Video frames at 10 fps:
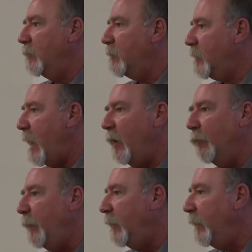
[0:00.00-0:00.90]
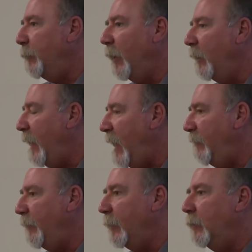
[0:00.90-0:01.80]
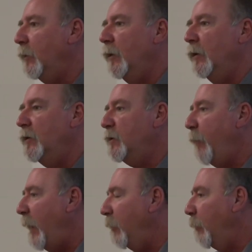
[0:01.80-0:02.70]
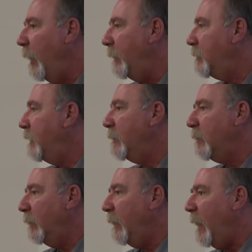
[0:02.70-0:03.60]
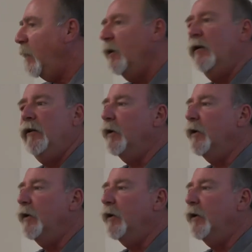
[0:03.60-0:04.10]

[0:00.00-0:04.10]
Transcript: So scale, mealybug, aphid, spider mites, things like that.